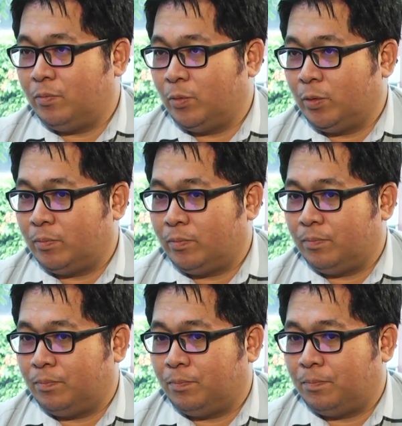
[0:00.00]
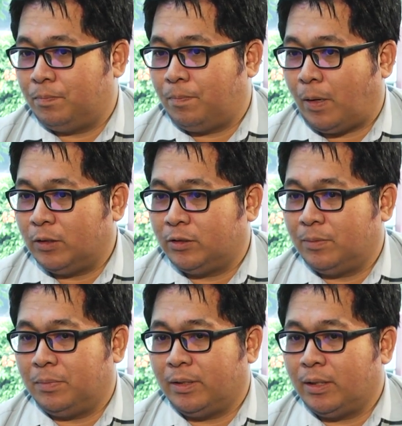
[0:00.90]
would
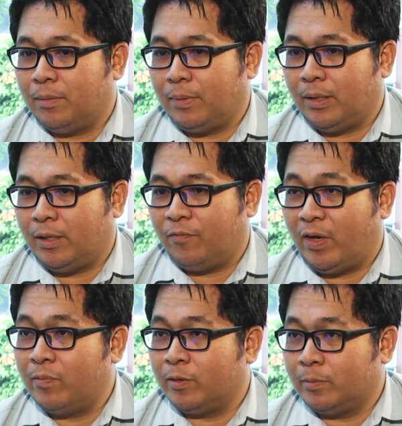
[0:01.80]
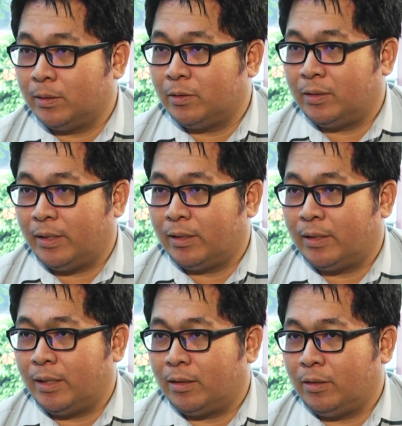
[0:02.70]
possibly be favorable to think
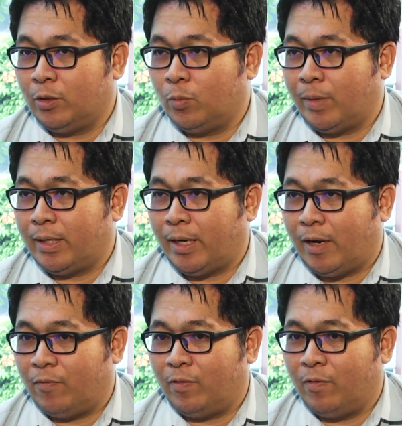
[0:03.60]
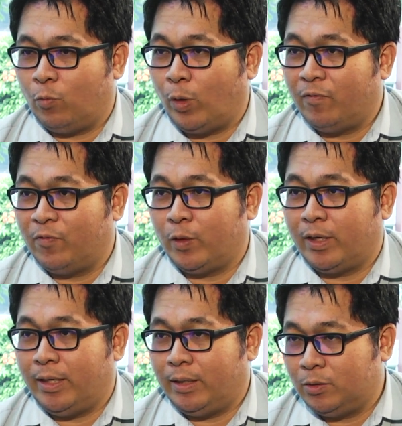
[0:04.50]
that you might have one foot
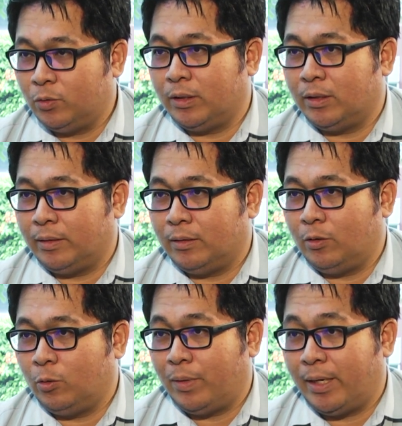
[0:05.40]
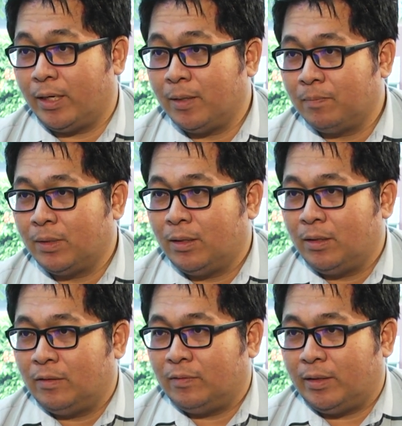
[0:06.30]
into the new player
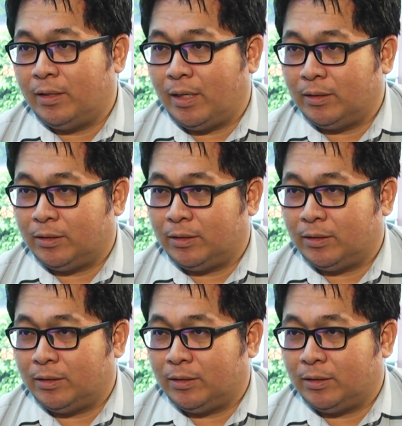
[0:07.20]
rather than